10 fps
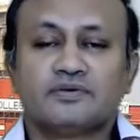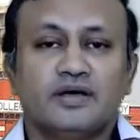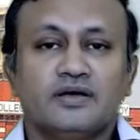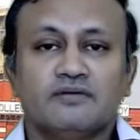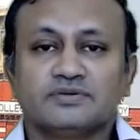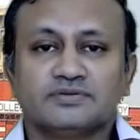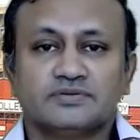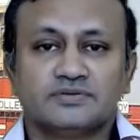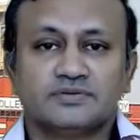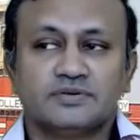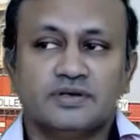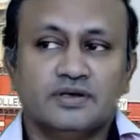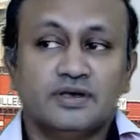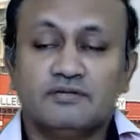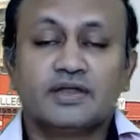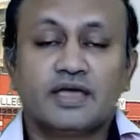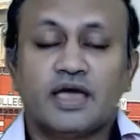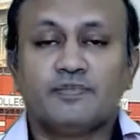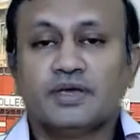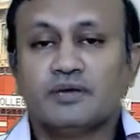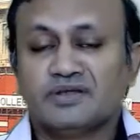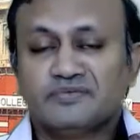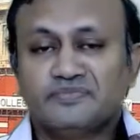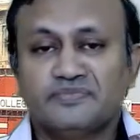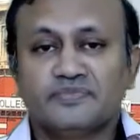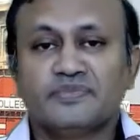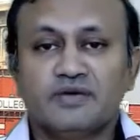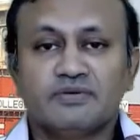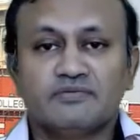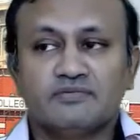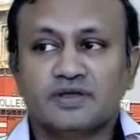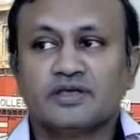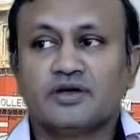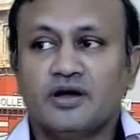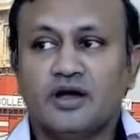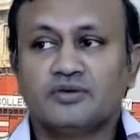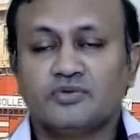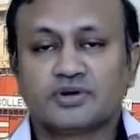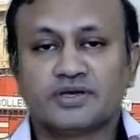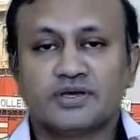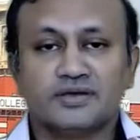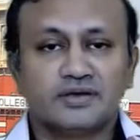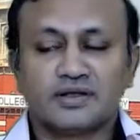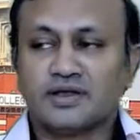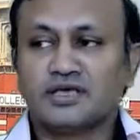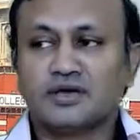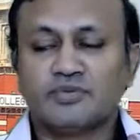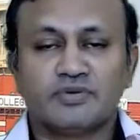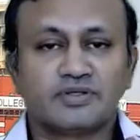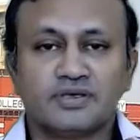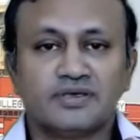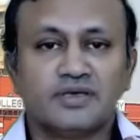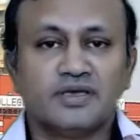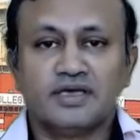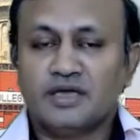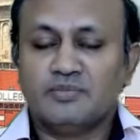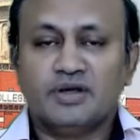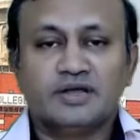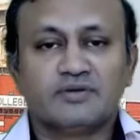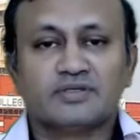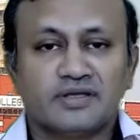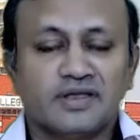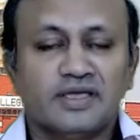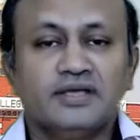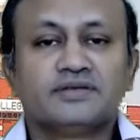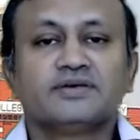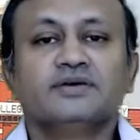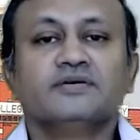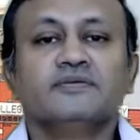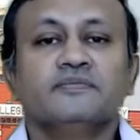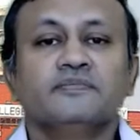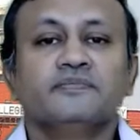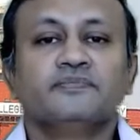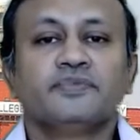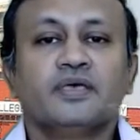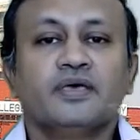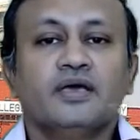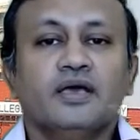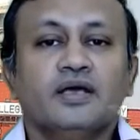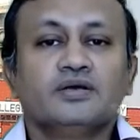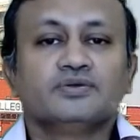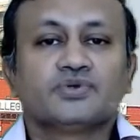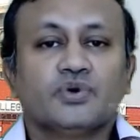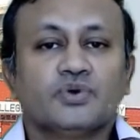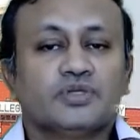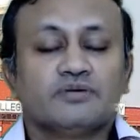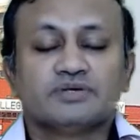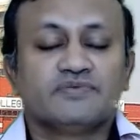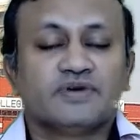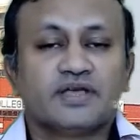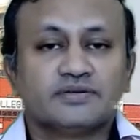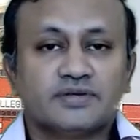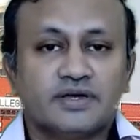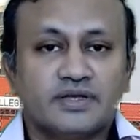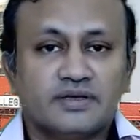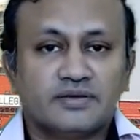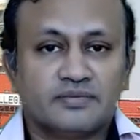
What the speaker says: was very happy. I mean, they were very hardworking, cleaning up everything, made everything neat. So that was very exciting.